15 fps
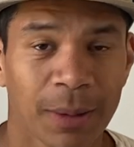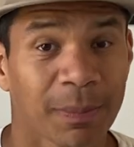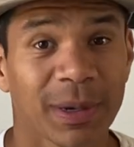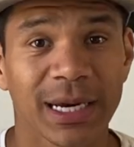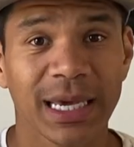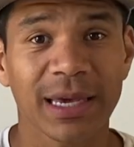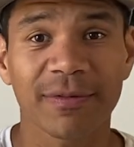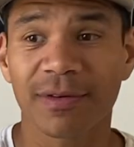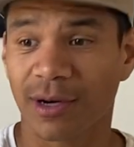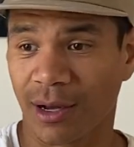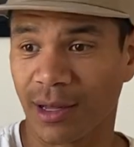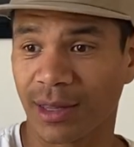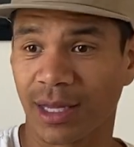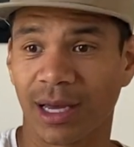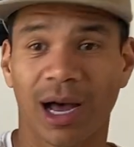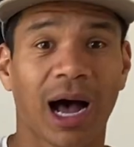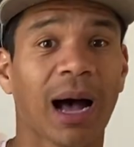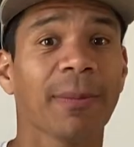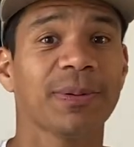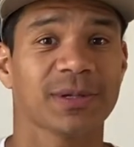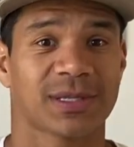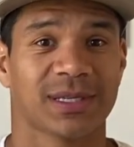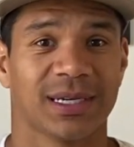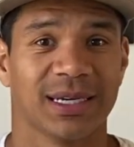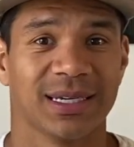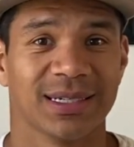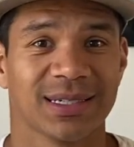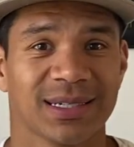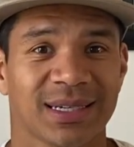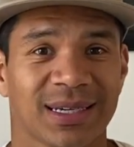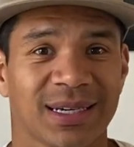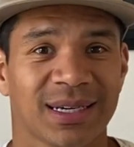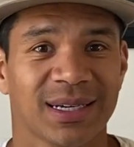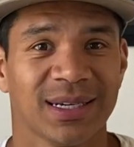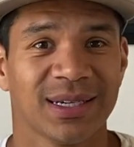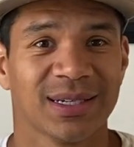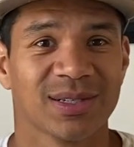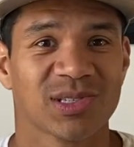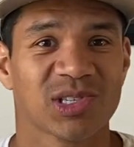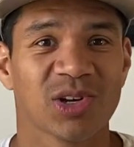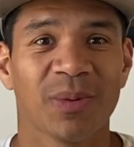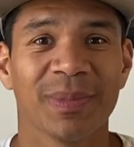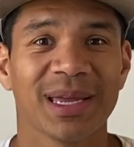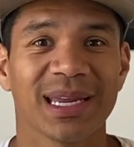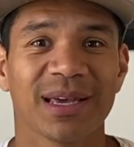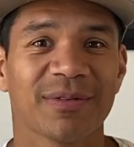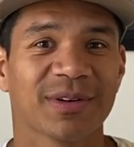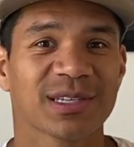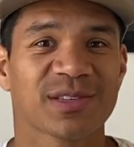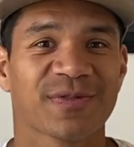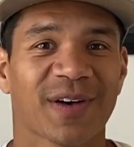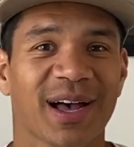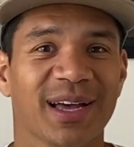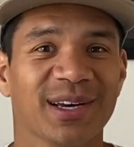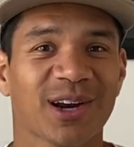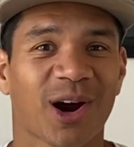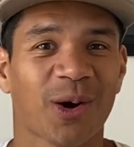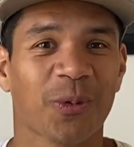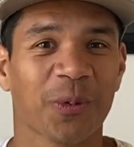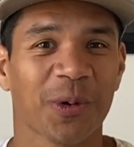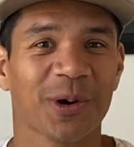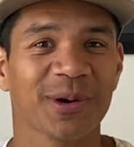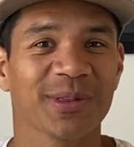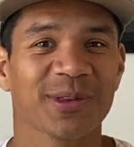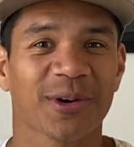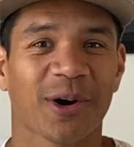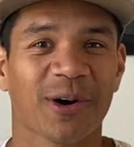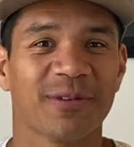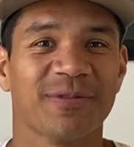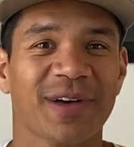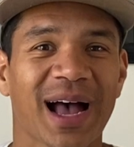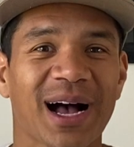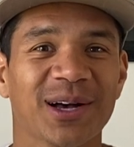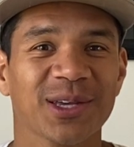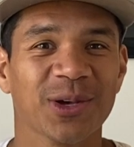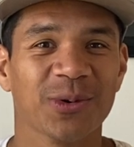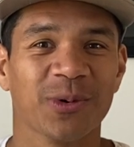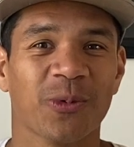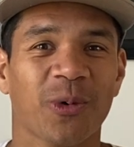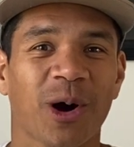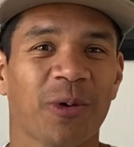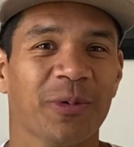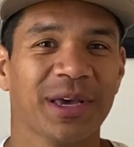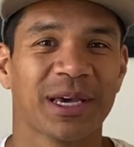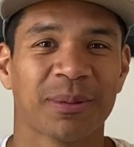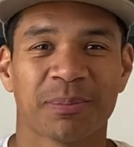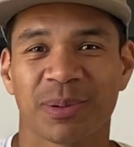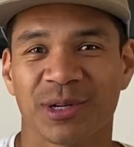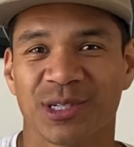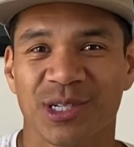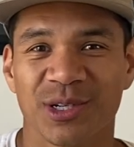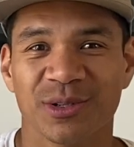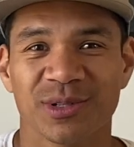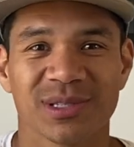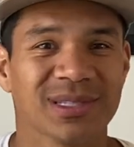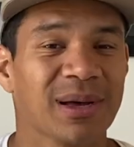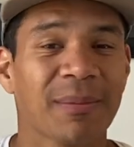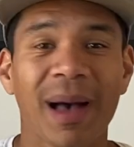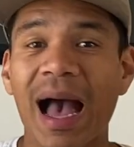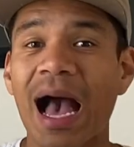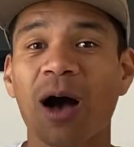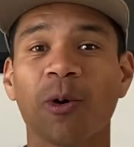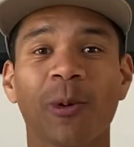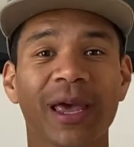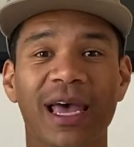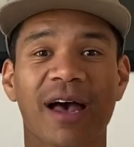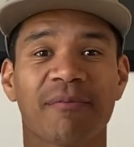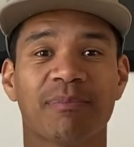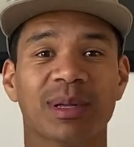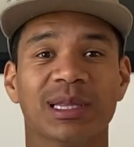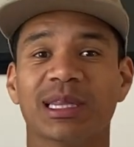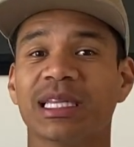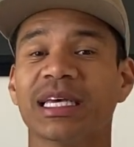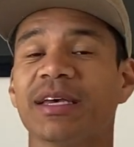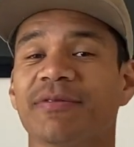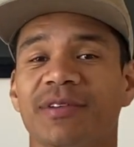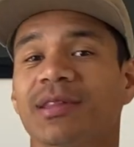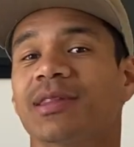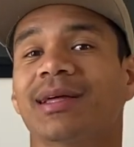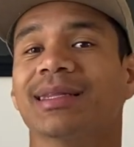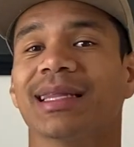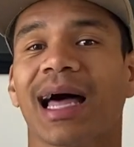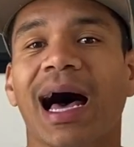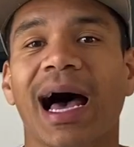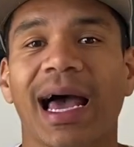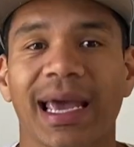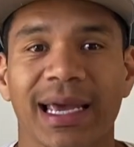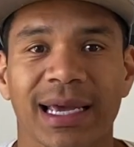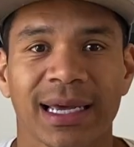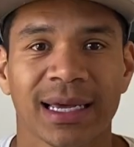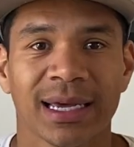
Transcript: But even on the opposite end, so many of us find our worth or our value in what we can produce. Somehow we have believed the lie